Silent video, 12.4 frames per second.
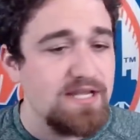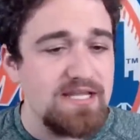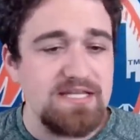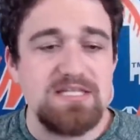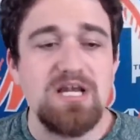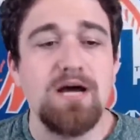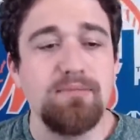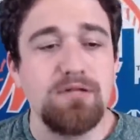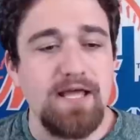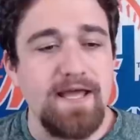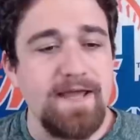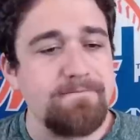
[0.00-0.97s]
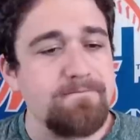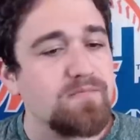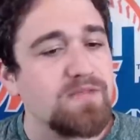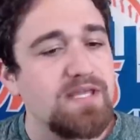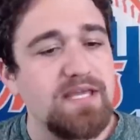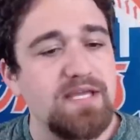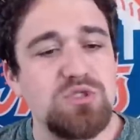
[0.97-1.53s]
In AA,
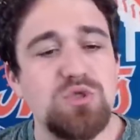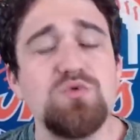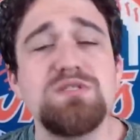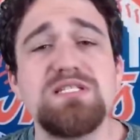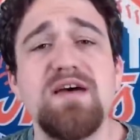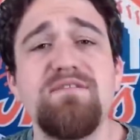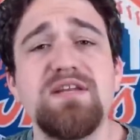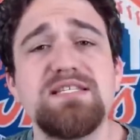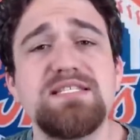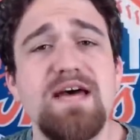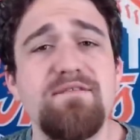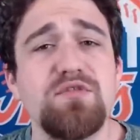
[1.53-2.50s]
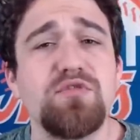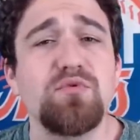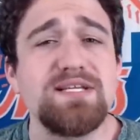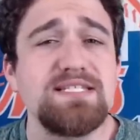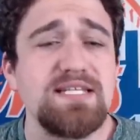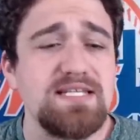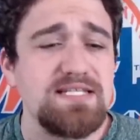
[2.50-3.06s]
he hit .277,
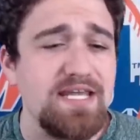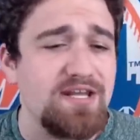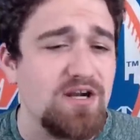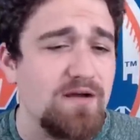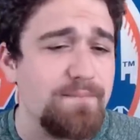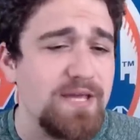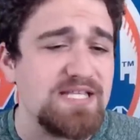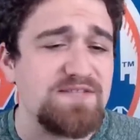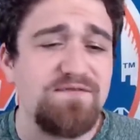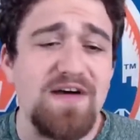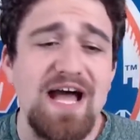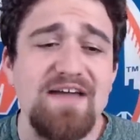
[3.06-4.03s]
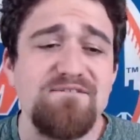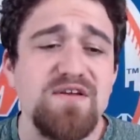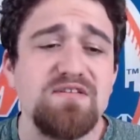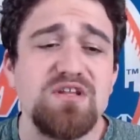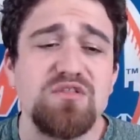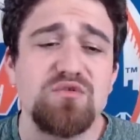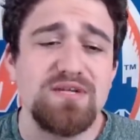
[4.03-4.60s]
.368 on base,
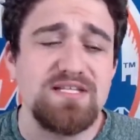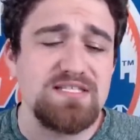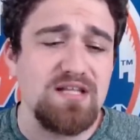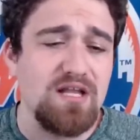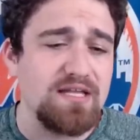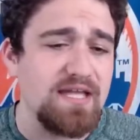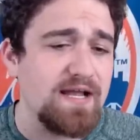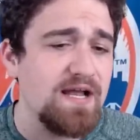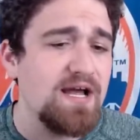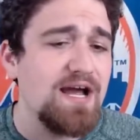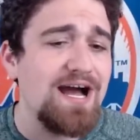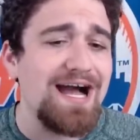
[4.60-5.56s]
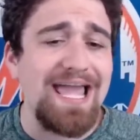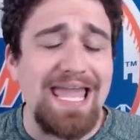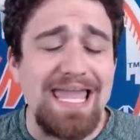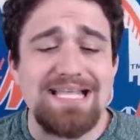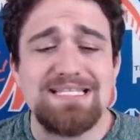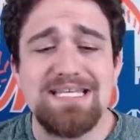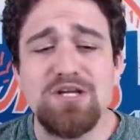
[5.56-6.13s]
.553 slugging,
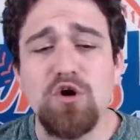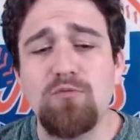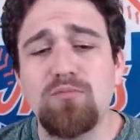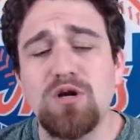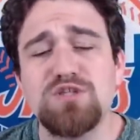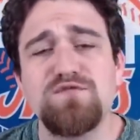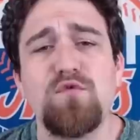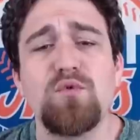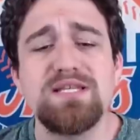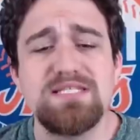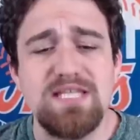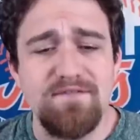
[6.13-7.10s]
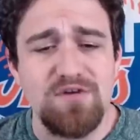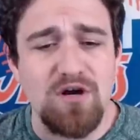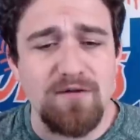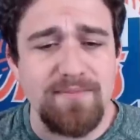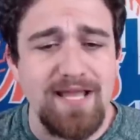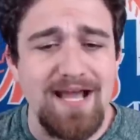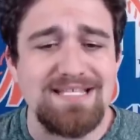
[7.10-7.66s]
18 home runs, 47
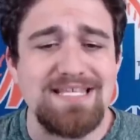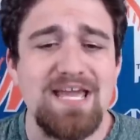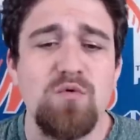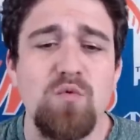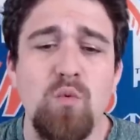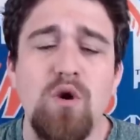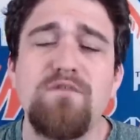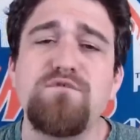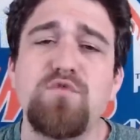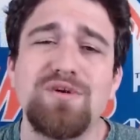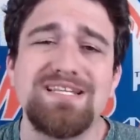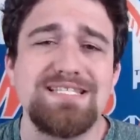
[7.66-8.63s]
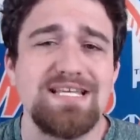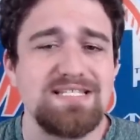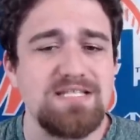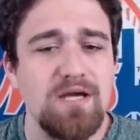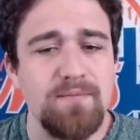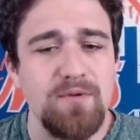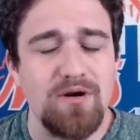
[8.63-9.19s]
RBIs, a 146
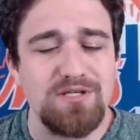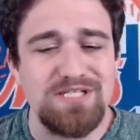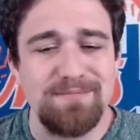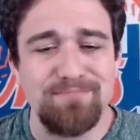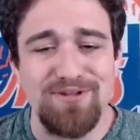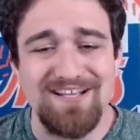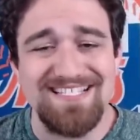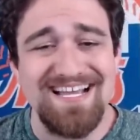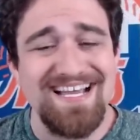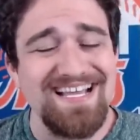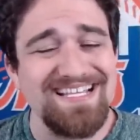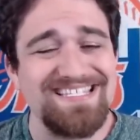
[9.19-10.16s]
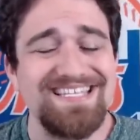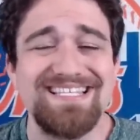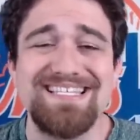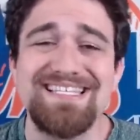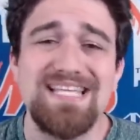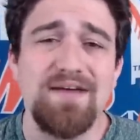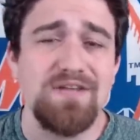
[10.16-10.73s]
WRC plus in
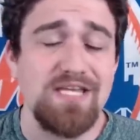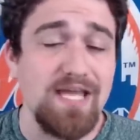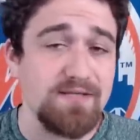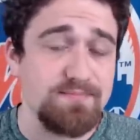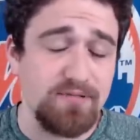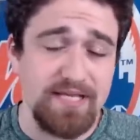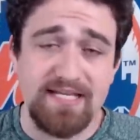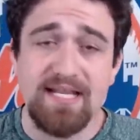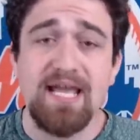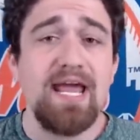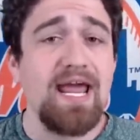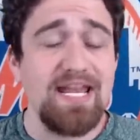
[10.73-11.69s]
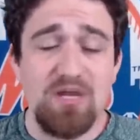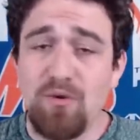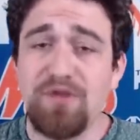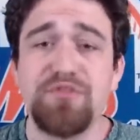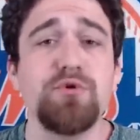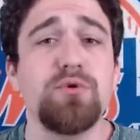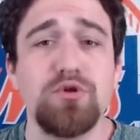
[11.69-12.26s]
67 games played, and he
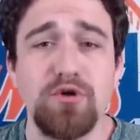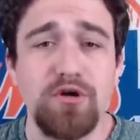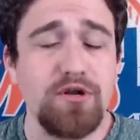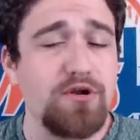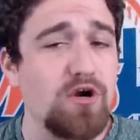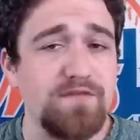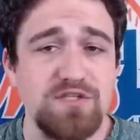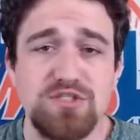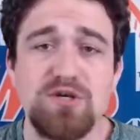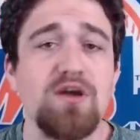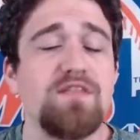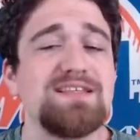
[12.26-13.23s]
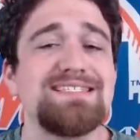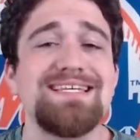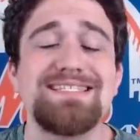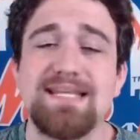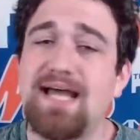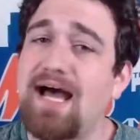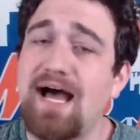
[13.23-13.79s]
went through a learning curve. He started the
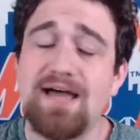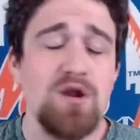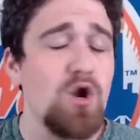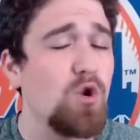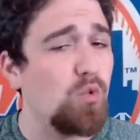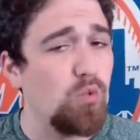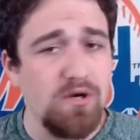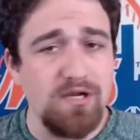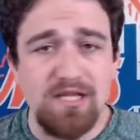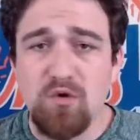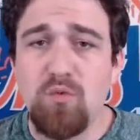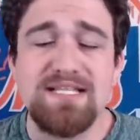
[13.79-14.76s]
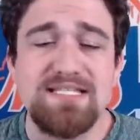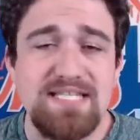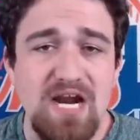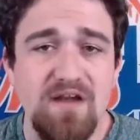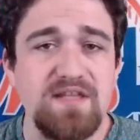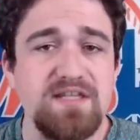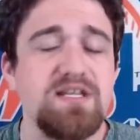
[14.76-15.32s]
season hot, really went
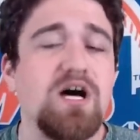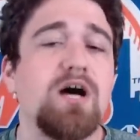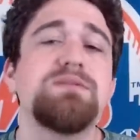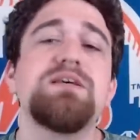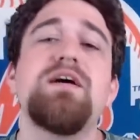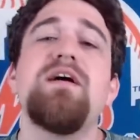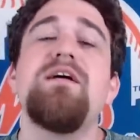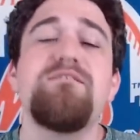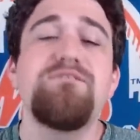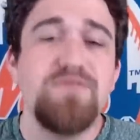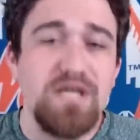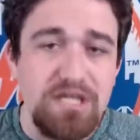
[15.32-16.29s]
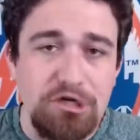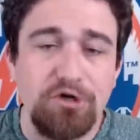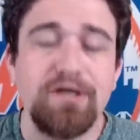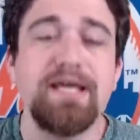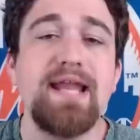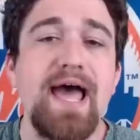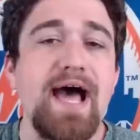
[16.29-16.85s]
down in the dumps,
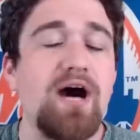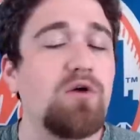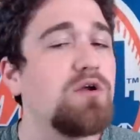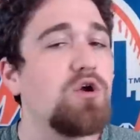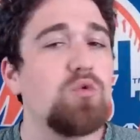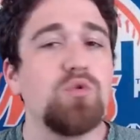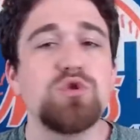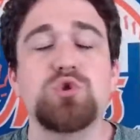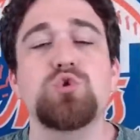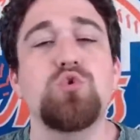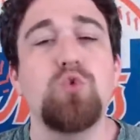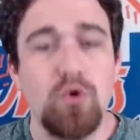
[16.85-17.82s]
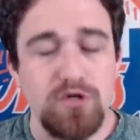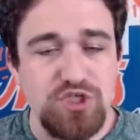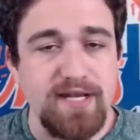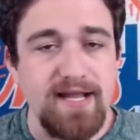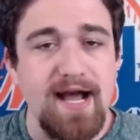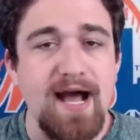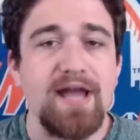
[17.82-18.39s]
figured it out, was
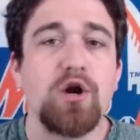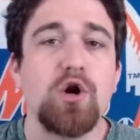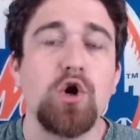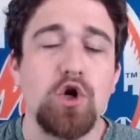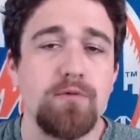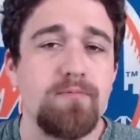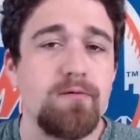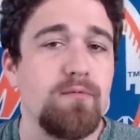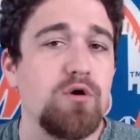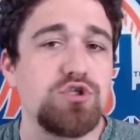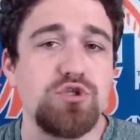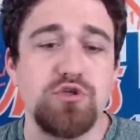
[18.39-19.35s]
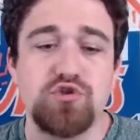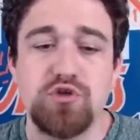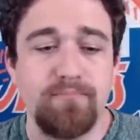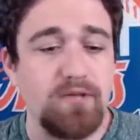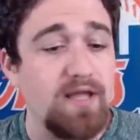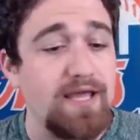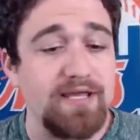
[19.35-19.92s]
scorching hot, earned a promotion to
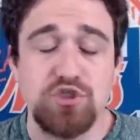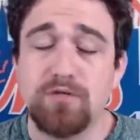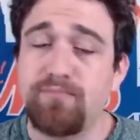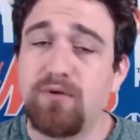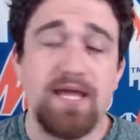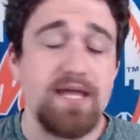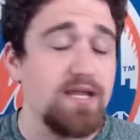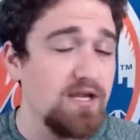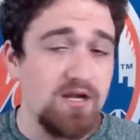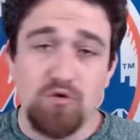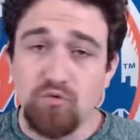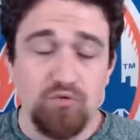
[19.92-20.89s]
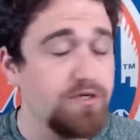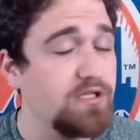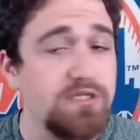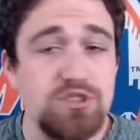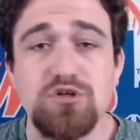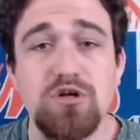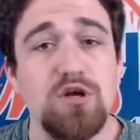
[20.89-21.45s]
AAA. In AAA,
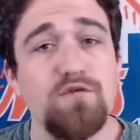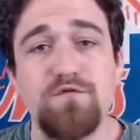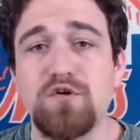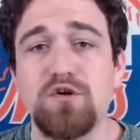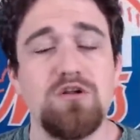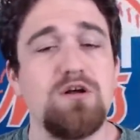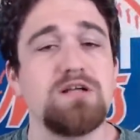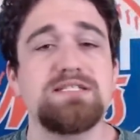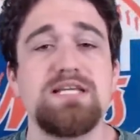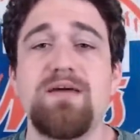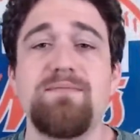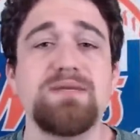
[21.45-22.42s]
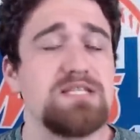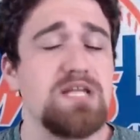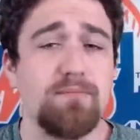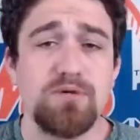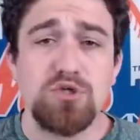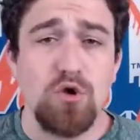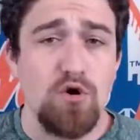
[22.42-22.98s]
really struggled for a long time. His
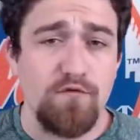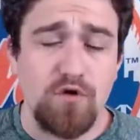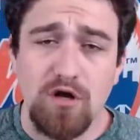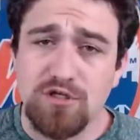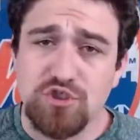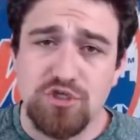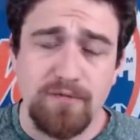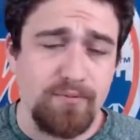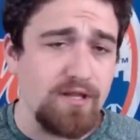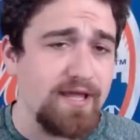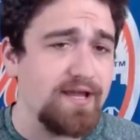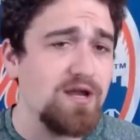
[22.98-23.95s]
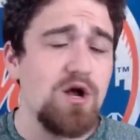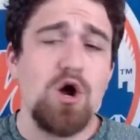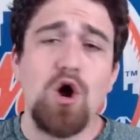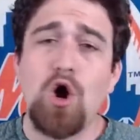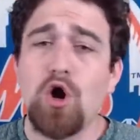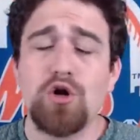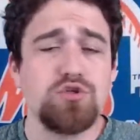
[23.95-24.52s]
numbers overall in AAA
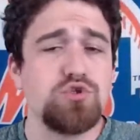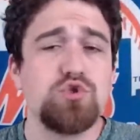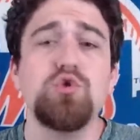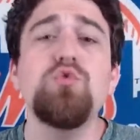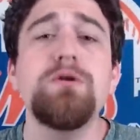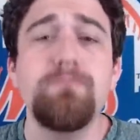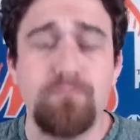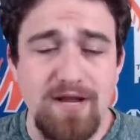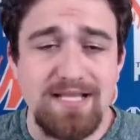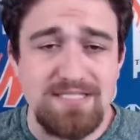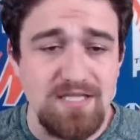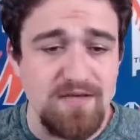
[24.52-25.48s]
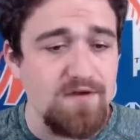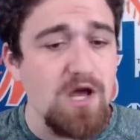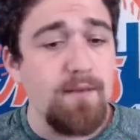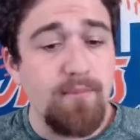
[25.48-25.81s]
aren't too impressive.